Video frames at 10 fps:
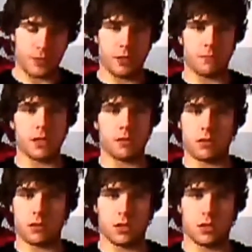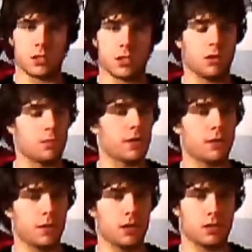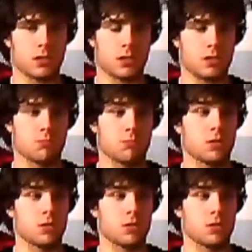you might need some